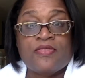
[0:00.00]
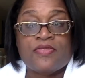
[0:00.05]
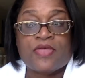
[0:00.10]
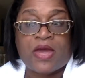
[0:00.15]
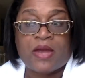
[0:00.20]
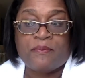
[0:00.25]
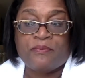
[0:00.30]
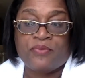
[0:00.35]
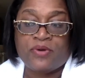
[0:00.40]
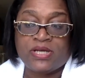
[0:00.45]

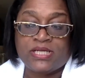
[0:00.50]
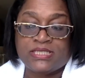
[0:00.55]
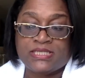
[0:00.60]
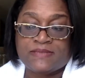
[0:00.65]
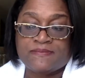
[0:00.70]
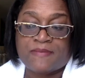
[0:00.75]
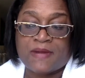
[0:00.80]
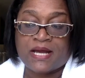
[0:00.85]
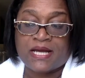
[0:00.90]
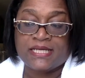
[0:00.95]
That
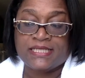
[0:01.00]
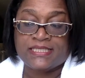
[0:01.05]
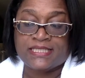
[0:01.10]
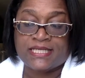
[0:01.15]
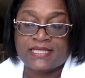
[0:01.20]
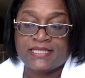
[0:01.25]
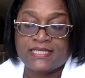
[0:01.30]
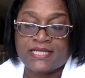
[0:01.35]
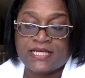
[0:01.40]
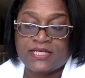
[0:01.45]
brings my
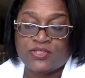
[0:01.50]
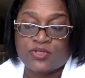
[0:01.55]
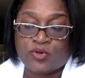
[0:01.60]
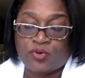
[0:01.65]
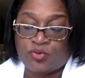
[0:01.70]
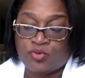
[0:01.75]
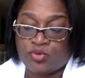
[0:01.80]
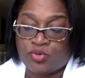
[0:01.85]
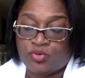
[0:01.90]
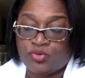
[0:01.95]
Sunday
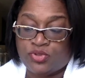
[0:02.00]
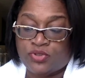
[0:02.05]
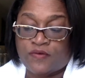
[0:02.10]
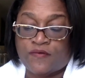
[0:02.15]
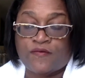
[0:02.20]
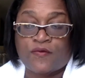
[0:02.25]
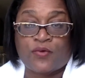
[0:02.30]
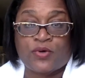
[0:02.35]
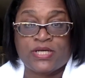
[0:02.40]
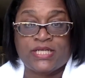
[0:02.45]
total to
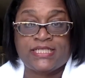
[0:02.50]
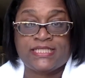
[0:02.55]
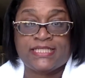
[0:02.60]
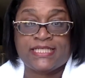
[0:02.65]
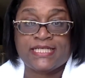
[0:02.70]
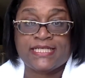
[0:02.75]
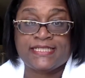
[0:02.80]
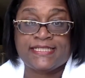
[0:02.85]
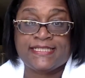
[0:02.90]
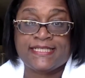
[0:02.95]

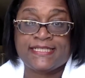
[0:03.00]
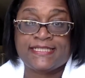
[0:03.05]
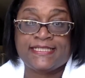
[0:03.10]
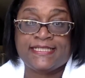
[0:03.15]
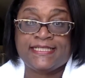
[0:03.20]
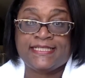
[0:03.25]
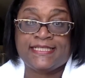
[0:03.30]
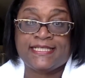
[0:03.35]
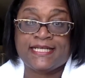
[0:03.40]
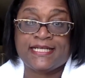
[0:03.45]

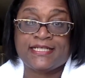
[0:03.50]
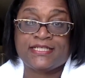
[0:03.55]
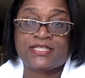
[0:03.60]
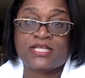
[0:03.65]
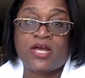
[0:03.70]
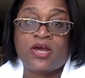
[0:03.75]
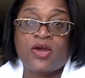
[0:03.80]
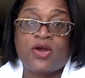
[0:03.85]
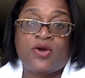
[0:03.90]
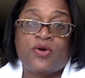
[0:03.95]
$46.66,
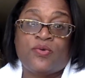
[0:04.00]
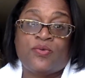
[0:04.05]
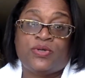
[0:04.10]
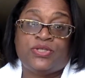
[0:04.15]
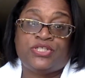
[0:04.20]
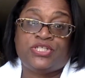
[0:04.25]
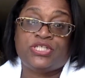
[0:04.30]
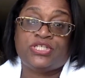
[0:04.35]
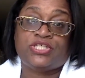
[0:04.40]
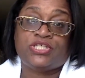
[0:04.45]

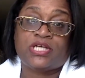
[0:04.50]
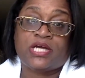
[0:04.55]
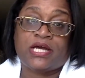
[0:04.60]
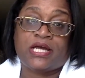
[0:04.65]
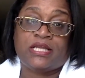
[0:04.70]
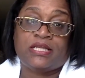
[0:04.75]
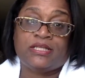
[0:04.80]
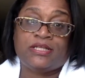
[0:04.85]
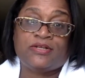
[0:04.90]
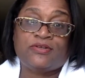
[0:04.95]
which is
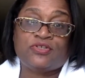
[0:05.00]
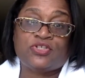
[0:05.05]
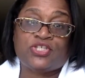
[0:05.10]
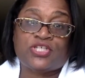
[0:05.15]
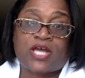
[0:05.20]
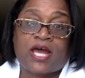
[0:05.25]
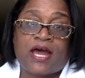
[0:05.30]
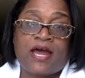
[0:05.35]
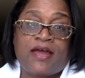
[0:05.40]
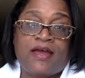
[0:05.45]
a little
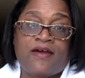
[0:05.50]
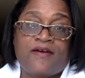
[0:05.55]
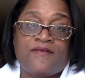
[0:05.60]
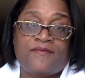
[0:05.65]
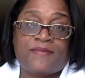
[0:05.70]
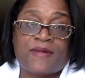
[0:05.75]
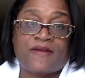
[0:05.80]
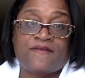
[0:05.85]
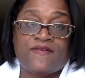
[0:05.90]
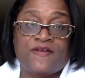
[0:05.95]
shy of
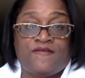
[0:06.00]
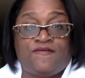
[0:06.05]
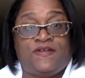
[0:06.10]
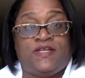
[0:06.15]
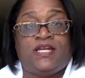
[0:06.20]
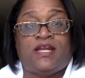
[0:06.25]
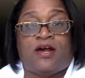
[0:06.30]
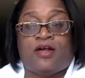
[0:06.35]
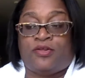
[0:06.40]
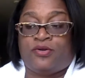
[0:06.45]
my
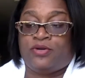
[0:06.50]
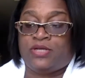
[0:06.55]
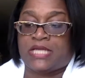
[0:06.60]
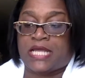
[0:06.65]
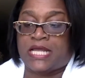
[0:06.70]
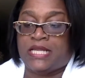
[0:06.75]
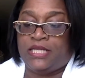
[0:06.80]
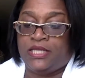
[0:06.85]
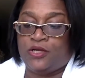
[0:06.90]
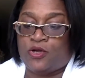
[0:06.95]
$50
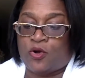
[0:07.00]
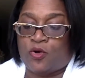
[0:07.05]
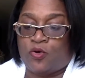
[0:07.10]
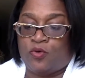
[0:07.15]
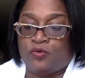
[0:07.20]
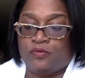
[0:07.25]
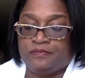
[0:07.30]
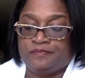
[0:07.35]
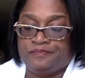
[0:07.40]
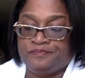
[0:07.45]
daily
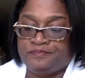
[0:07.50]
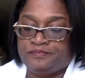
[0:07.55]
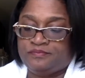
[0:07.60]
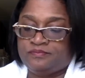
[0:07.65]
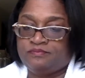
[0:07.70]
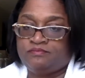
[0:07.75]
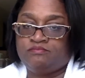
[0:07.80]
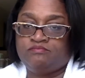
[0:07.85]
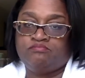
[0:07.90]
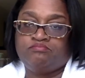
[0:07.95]
goal.
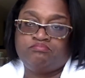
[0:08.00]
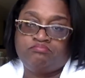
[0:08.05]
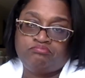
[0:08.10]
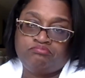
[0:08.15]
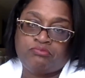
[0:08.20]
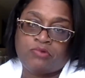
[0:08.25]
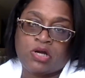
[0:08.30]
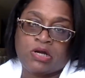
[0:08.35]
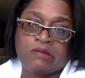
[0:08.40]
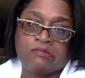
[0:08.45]

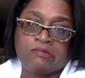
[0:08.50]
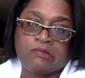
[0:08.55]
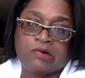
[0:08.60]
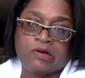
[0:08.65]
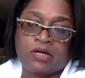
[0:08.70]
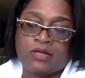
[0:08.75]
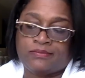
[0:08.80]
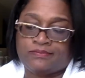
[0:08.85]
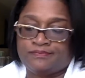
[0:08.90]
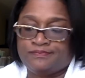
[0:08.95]
Womp
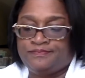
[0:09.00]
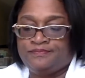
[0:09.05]
womp.